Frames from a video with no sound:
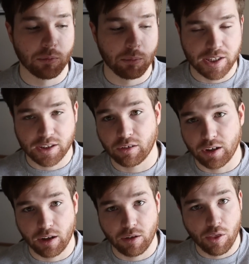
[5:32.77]

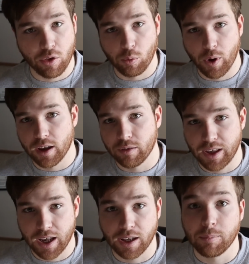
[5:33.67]
basically the way of
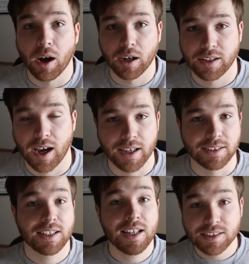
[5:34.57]
getting
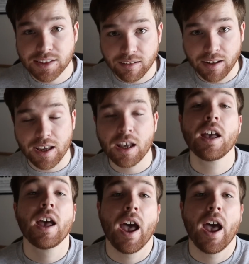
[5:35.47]
monetized instantly